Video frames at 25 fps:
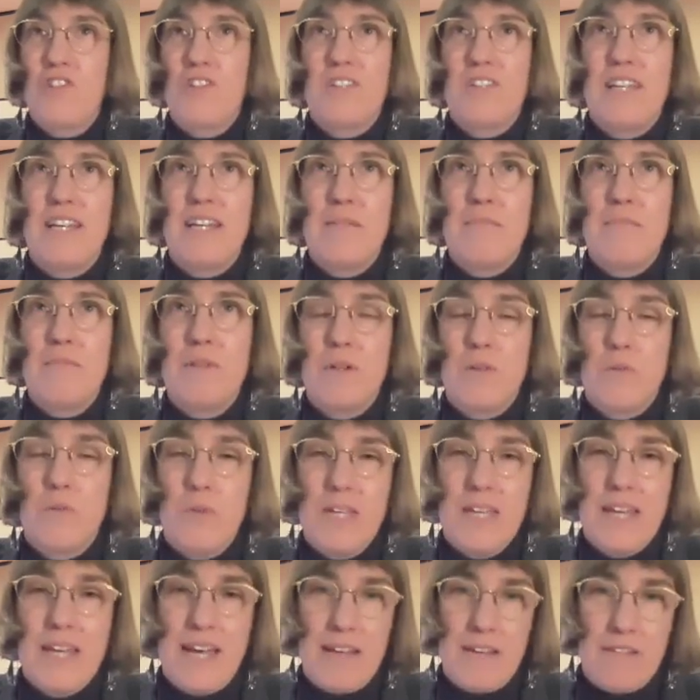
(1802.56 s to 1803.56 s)
Library, we
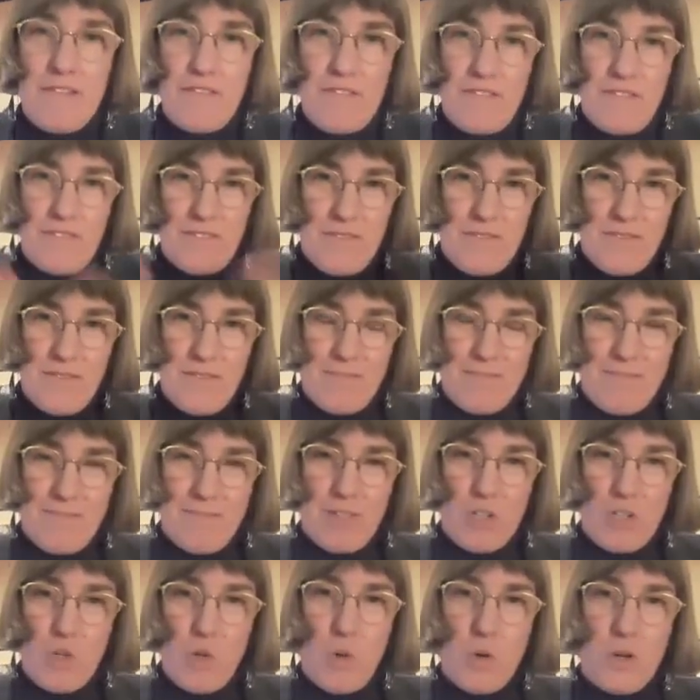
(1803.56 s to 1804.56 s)
have
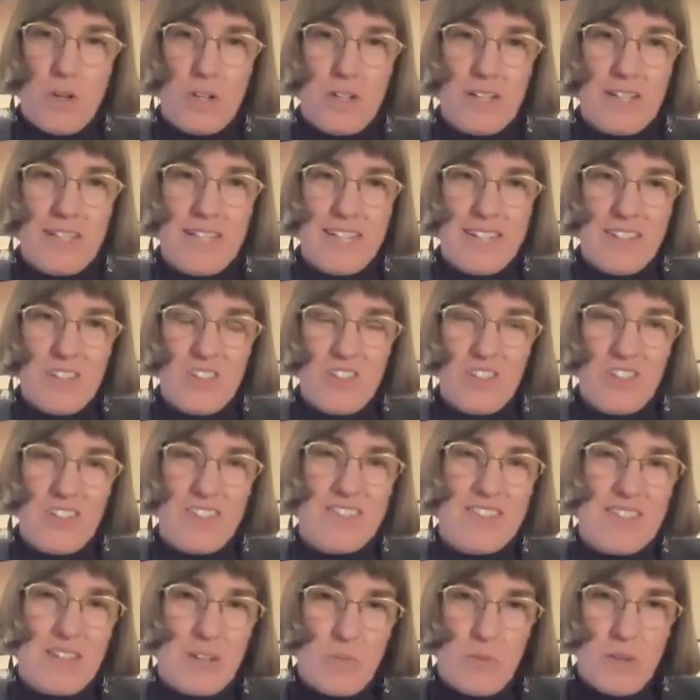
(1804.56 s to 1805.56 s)
core
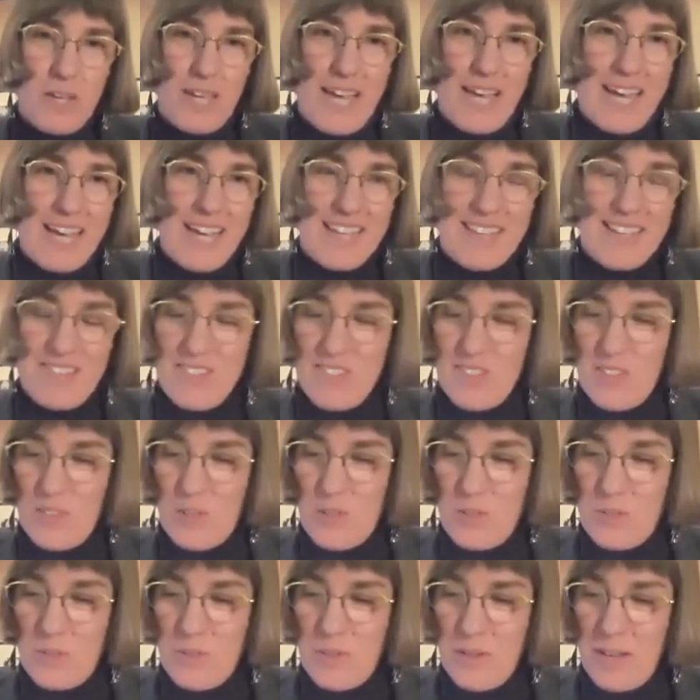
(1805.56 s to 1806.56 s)
collections and we add.
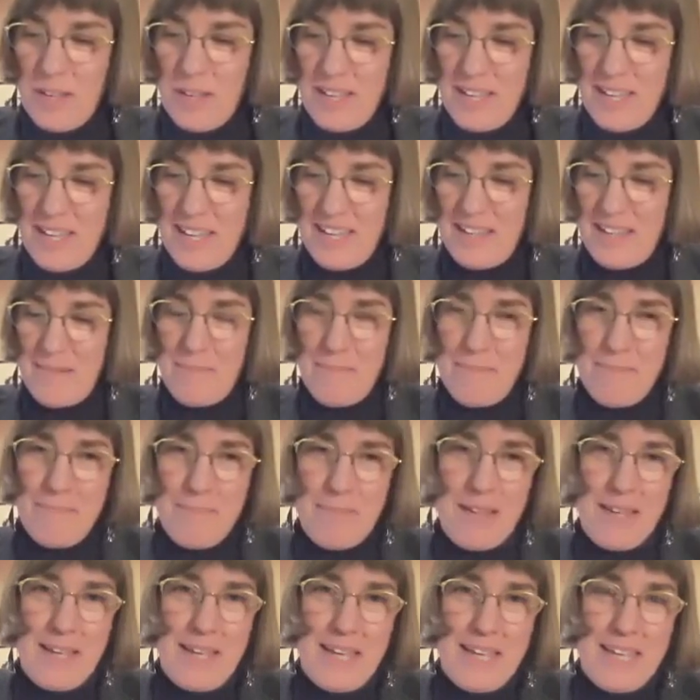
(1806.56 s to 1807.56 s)
So,
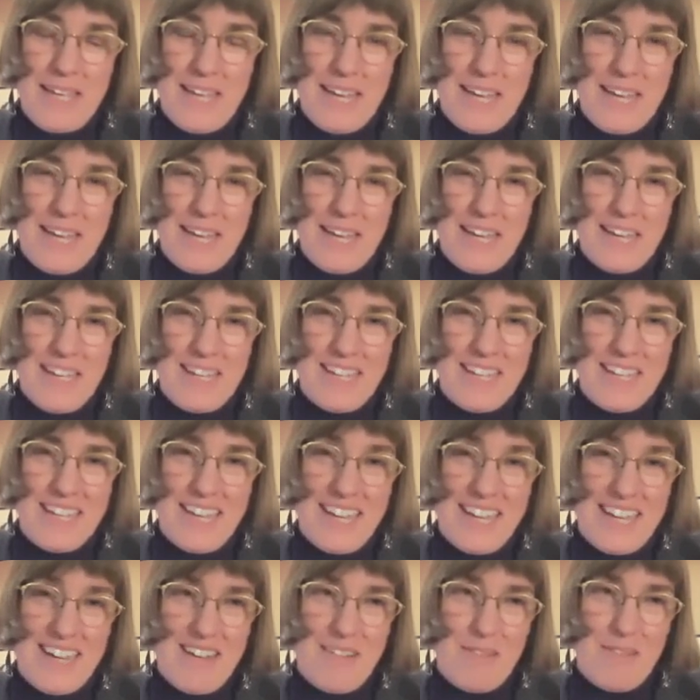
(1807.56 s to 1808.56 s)

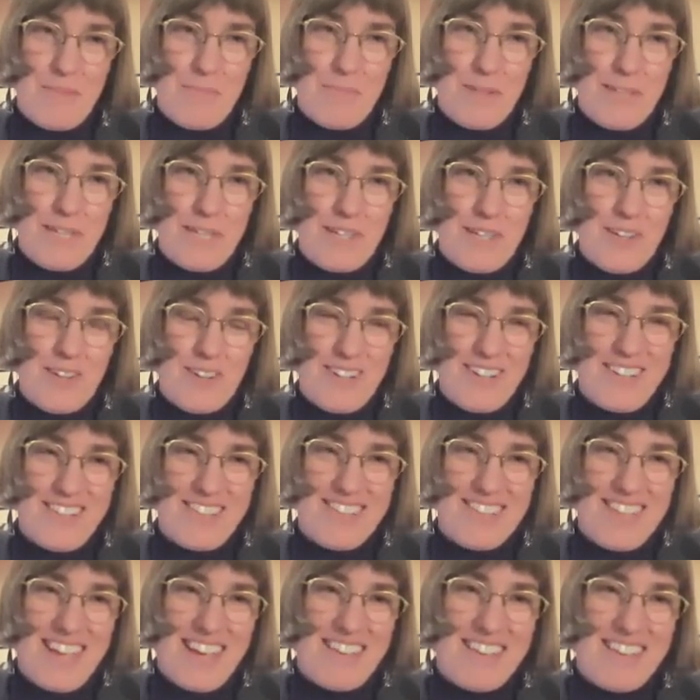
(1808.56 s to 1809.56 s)
I would be
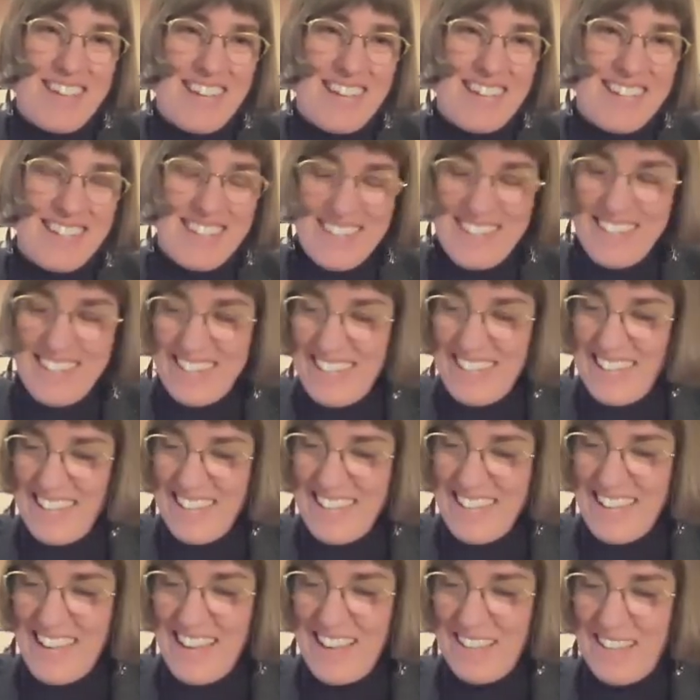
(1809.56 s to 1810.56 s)
curious how
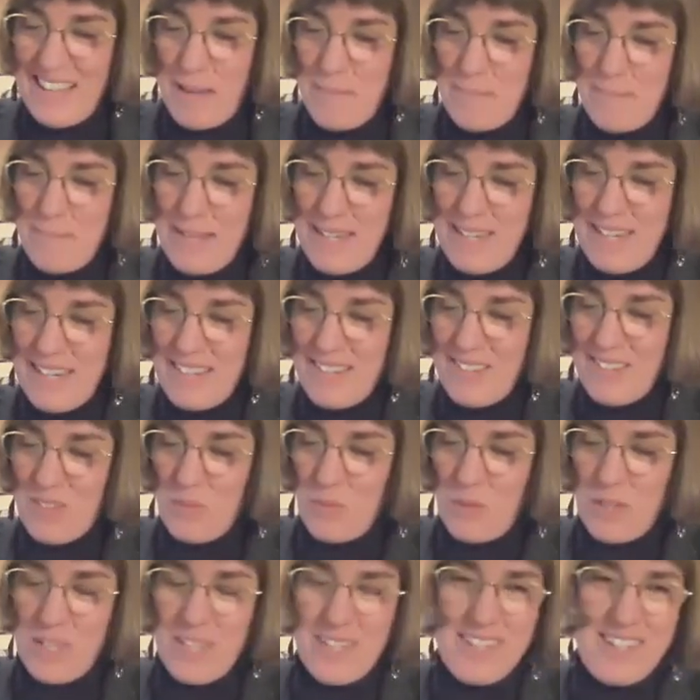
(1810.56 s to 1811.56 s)
that made its
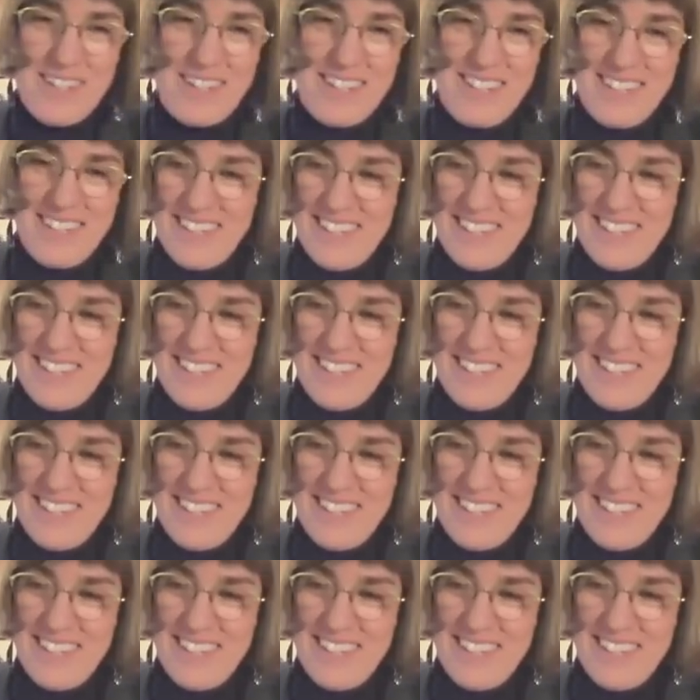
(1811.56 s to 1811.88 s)
way in.